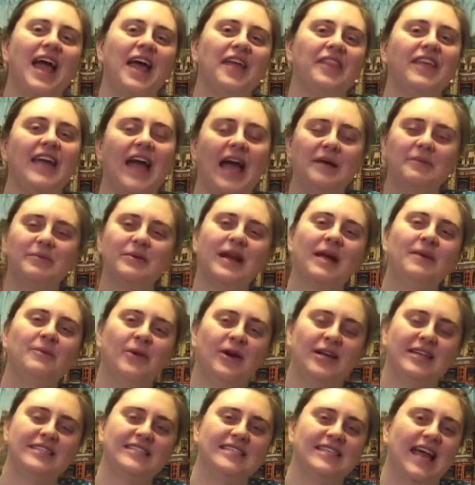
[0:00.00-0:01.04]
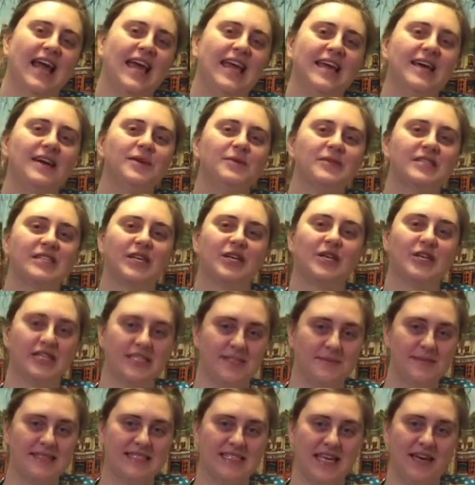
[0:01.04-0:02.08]
The apron I'm wearing today was a
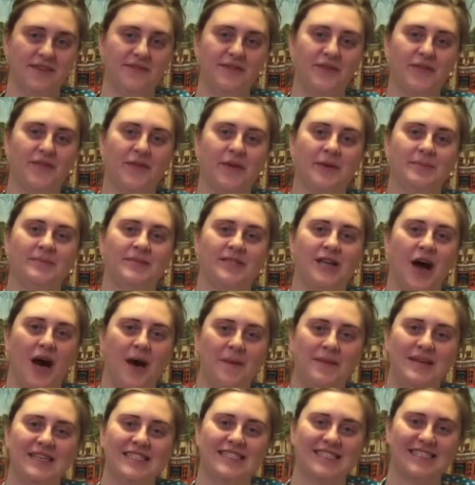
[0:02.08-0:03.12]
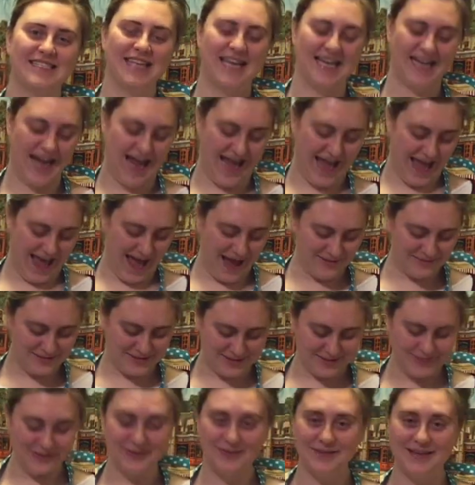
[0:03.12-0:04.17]
Christmas gift from Thomas, and I
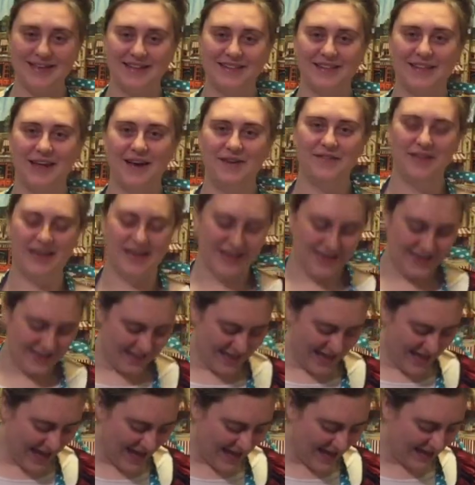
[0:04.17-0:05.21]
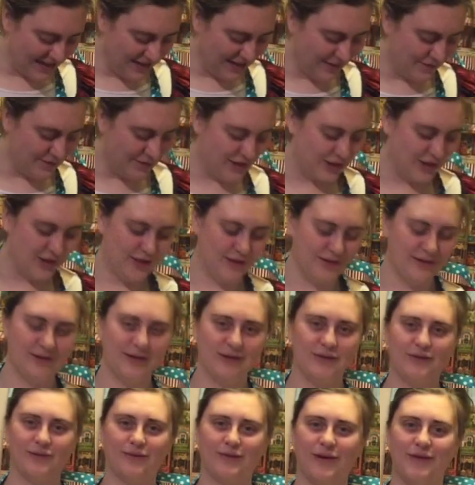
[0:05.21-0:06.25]
absolutely love it. I love the cute
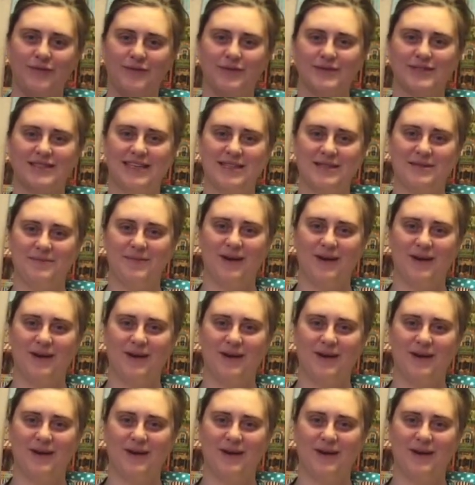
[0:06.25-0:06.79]
little ruffles at the